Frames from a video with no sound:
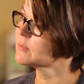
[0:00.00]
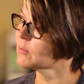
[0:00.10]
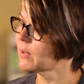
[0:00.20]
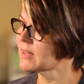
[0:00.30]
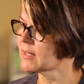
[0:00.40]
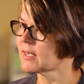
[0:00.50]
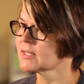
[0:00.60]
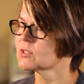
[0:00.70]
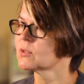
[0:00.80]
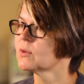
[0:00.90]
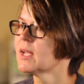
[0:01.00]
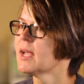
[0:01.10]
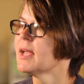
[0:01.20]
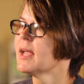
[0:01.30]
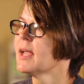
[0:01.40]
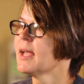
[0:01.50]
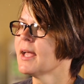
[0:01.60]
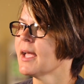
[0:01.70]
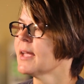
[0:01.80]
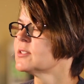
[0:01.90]
different way than I do.
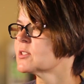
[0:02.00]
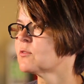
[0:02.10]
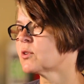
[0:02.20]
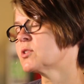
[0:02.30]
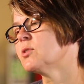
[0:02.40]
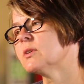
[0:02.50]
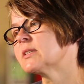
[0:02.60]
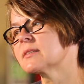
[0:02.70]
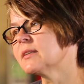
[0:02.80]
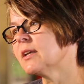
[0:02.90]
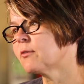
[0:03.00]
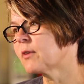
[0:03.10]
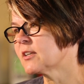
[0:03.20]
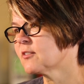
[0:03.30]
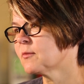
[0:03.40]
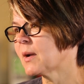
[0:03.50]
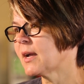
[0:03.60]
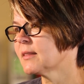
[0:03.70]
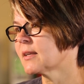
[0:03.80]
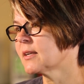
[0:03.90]
And just fortuitously, a friend of
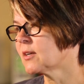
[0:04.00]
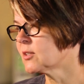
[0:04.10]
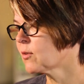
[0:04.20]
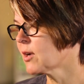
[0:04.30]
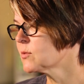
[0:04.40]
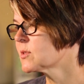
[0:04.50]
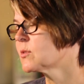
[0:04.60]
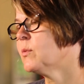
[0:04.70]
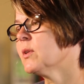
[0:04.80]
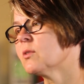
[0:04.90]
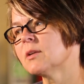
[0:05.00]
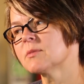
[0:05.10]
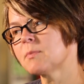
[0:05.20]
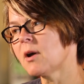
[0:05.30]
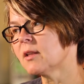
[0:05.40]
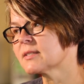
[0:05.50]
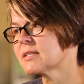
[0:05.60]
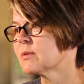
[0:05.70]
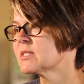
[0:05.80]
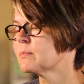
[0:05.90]
mine that I'd gone to graduate school with, her name is Paula
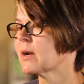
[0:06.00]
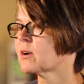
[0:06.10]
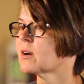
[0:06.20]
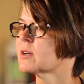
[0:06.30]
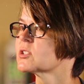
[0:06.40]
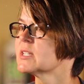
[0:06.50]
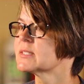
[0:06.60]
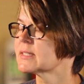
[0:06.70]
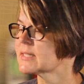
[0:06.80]
Stebbins-Becker. She's a